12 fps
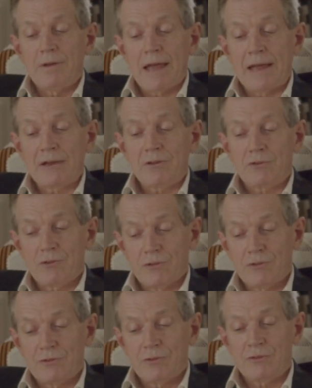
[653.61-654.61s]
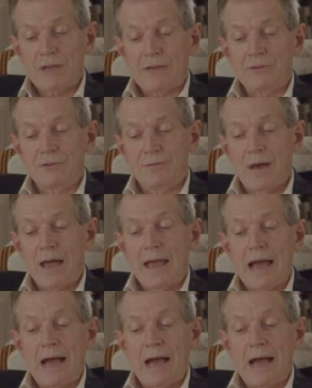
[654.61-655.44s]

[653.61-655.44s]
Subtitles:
anxious to satisfy